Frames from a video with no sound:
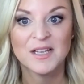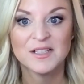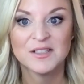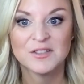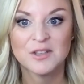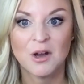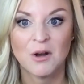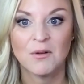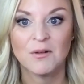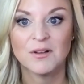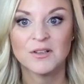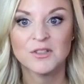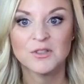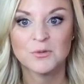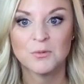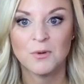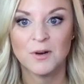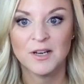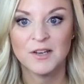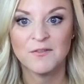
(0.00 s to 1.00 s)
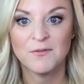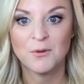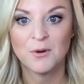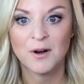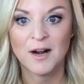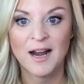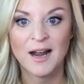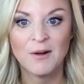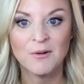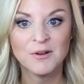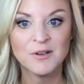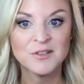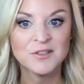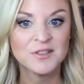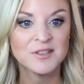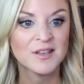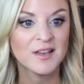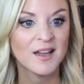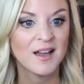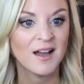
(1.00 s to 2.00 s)
So, 24
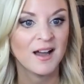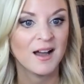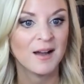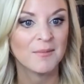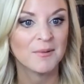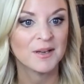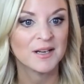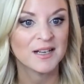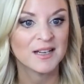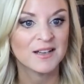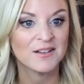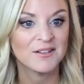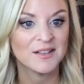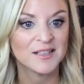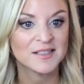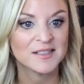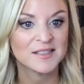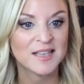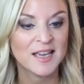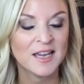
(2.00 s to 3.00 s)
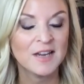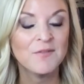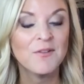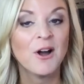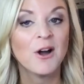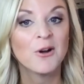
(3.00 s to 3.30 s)
hours, I'm gonna click save.